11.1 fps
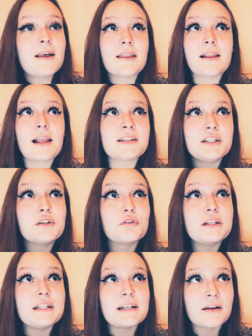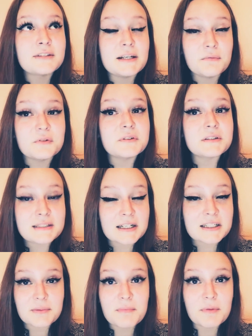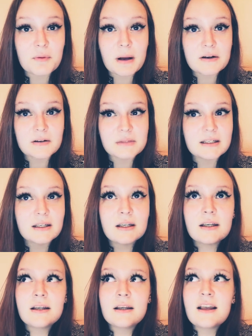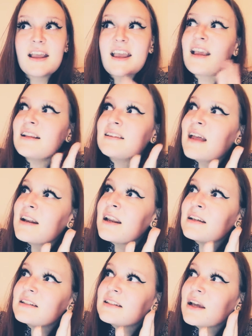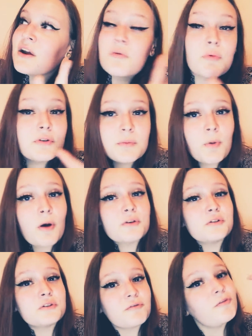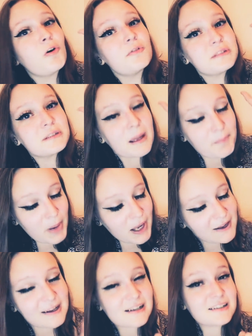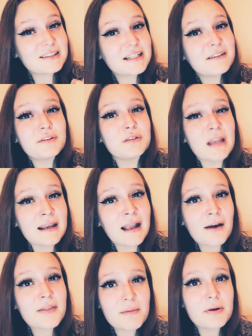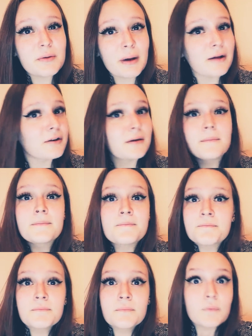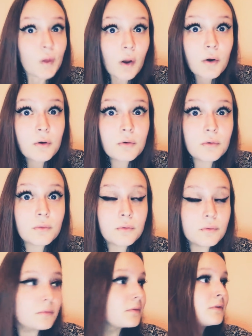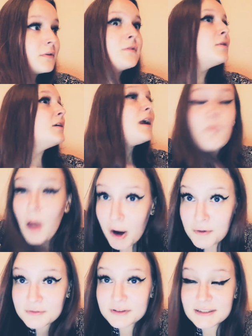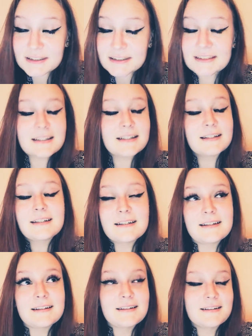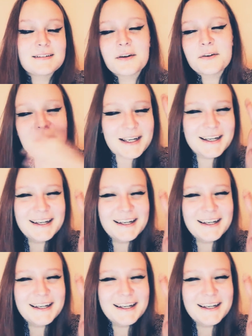And the last ingredient I've seen once is actually been milk powder. I'm like, is that necessary? Will the product fall apart if you take out that milk powder? No, it won't. Sorry.